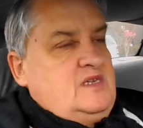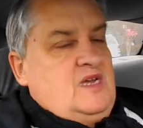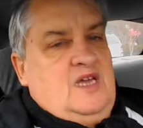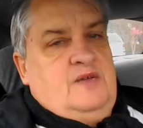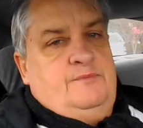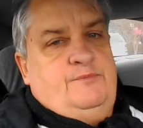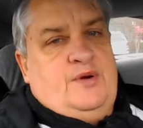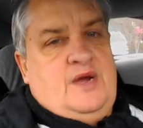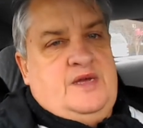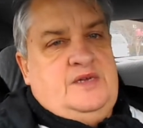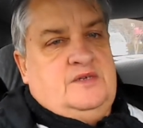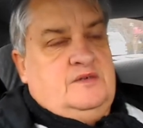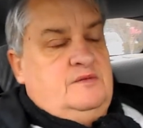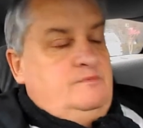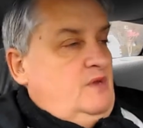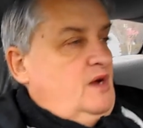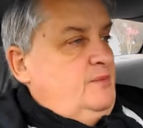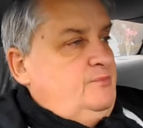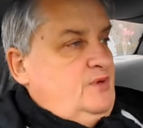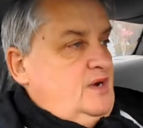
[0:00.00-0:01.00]
take Peter,
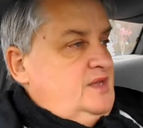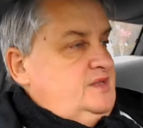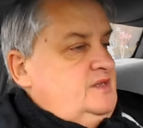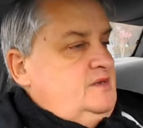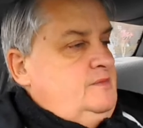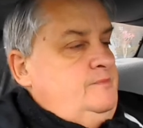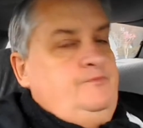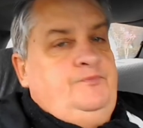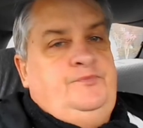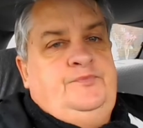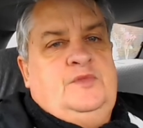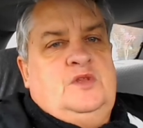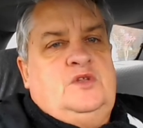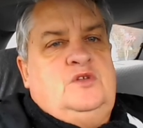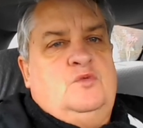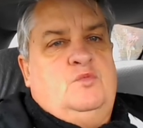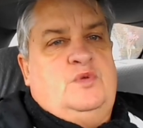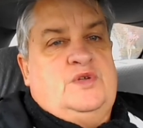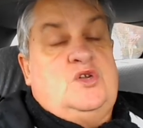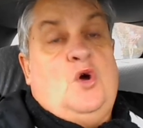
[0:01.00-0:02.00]
my brother,
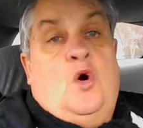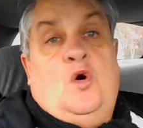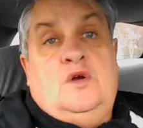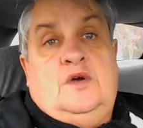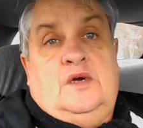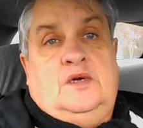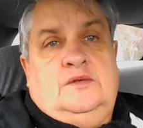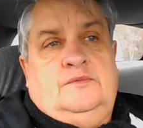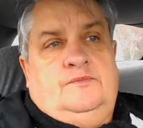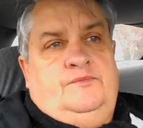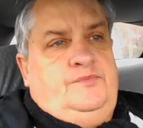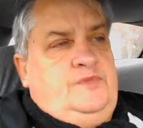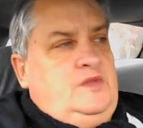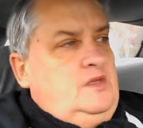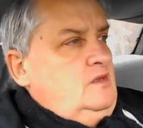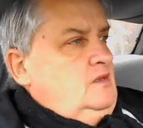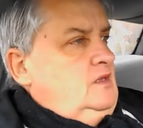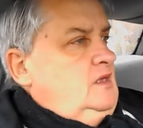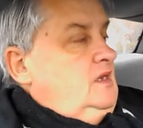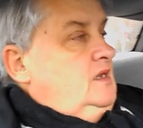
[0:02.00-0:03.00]
to
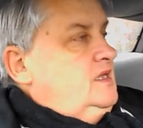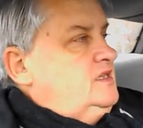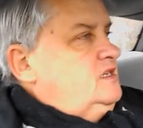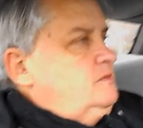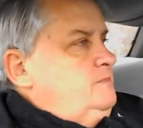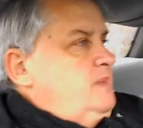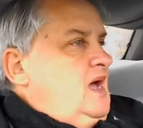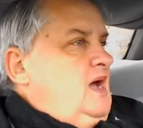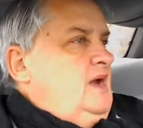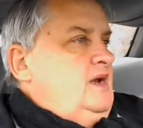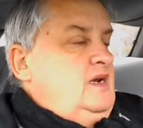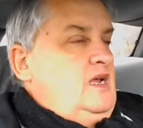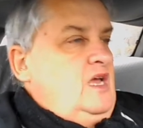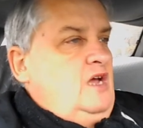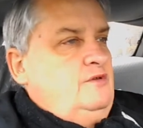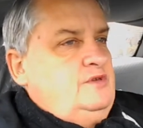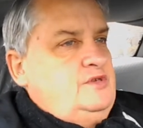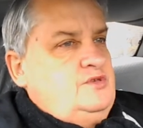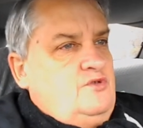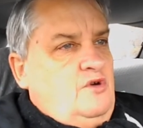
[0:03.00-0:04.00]
Wodonga, and that's about an
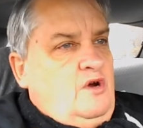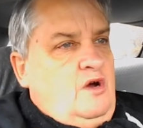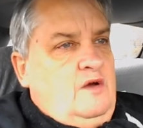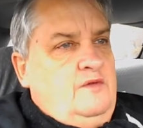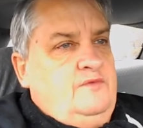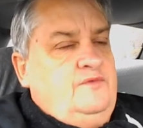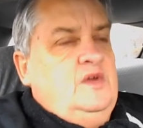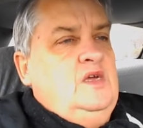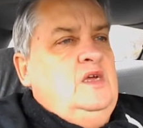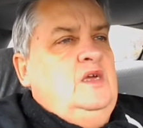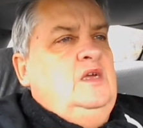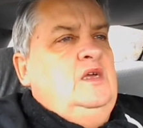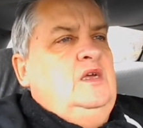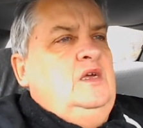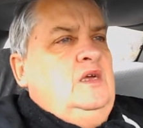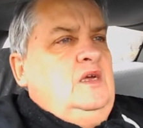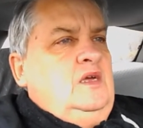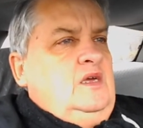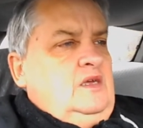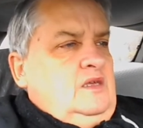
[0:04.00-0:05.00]
hour's drive.
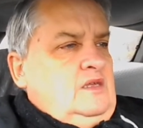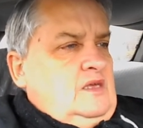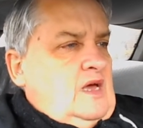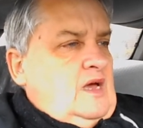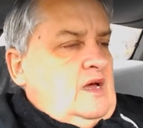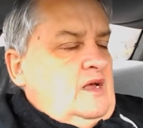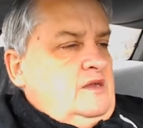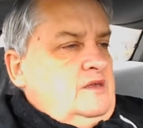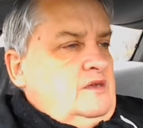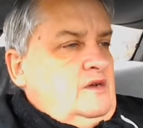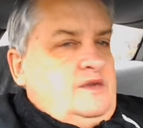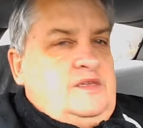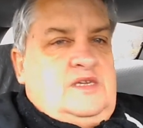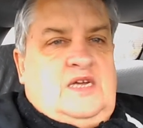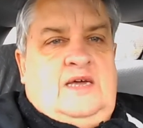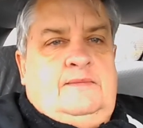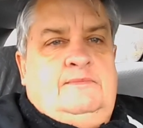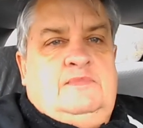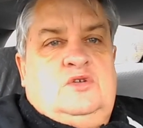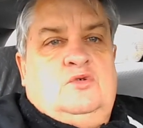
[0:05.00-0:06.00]
I've got to
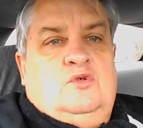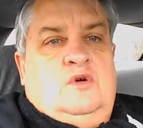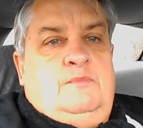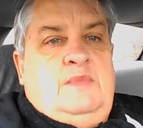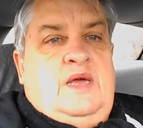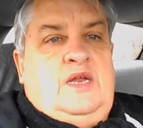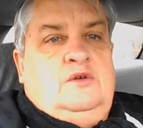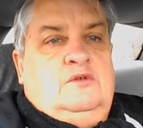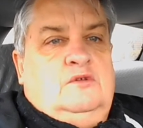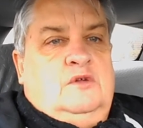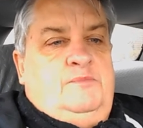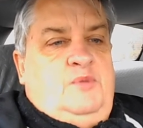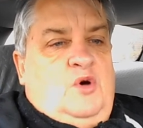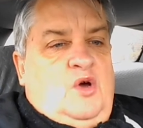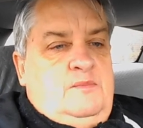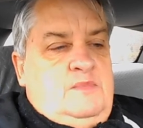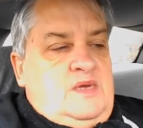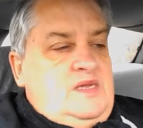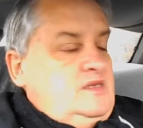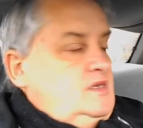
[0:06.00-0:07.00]
take him to a medical
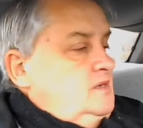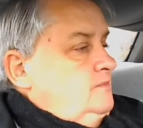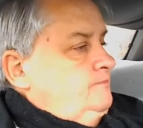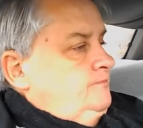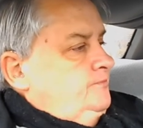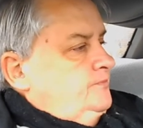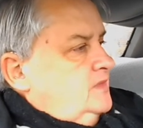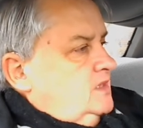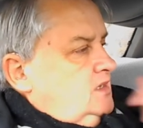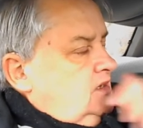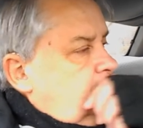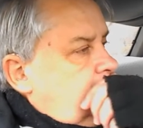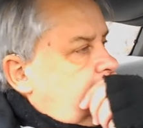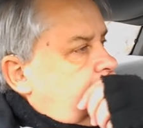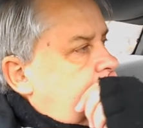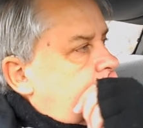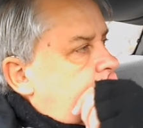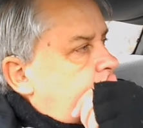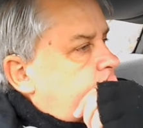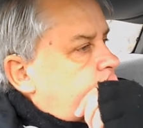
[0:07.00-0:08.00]
appointment,
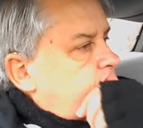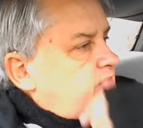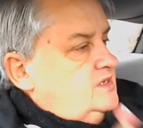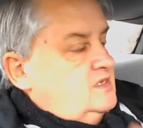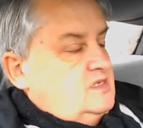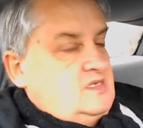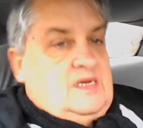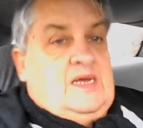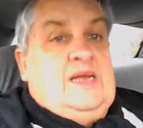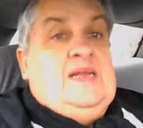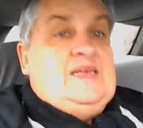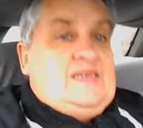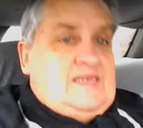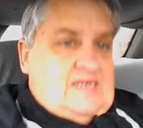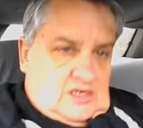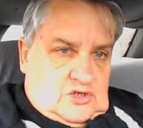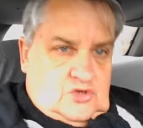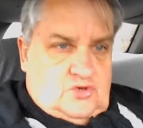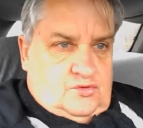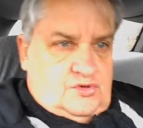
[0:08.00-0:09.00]
which is an
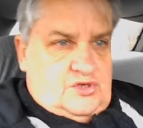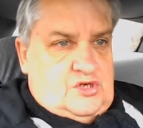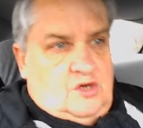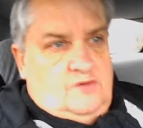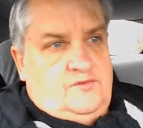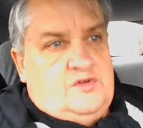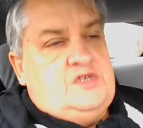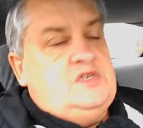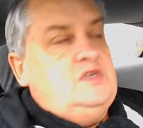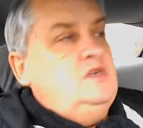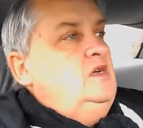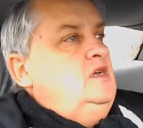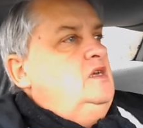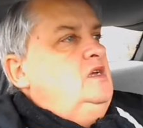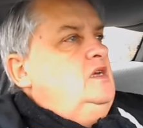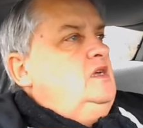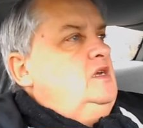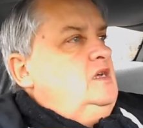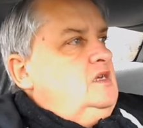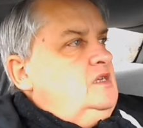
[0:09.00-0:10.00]
essential service.
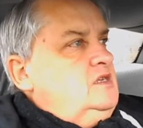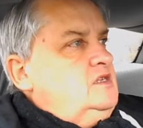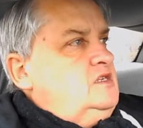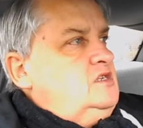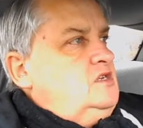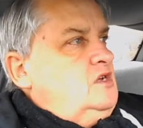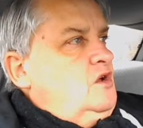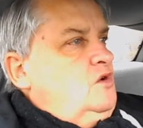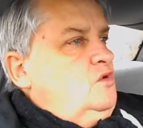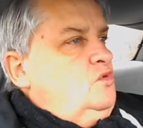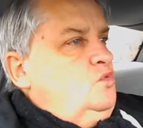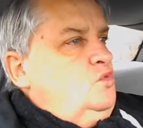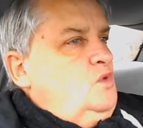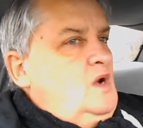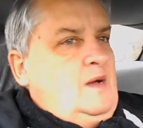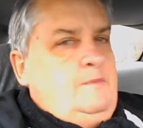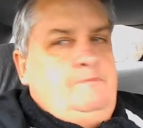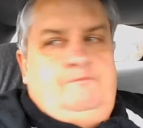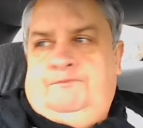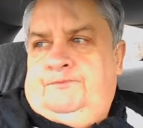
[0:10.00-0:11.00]
So
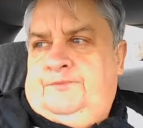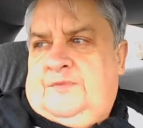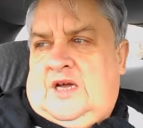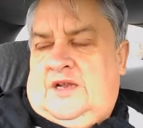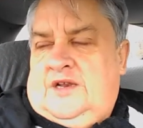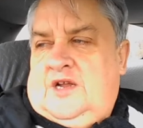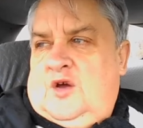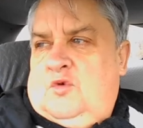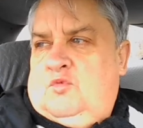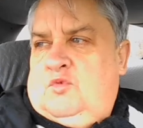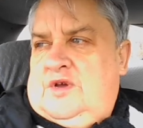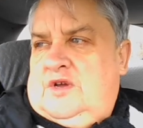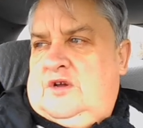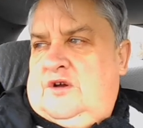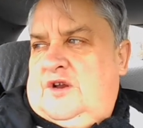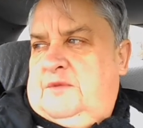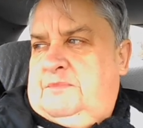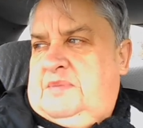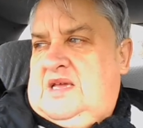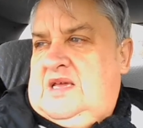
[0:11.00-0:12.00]
I know we've
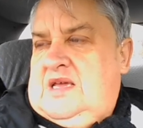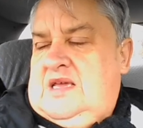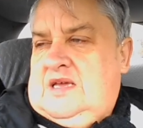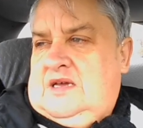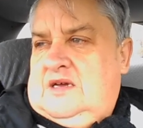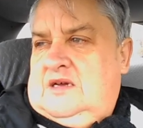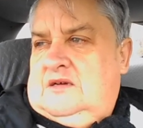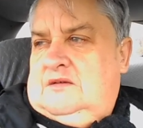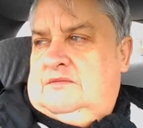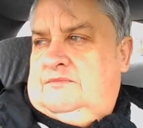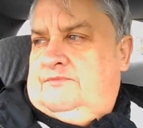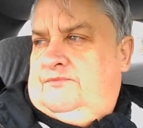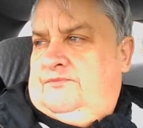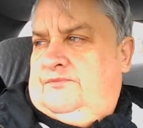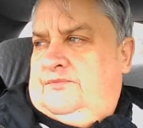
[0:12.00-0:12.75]
got to be here.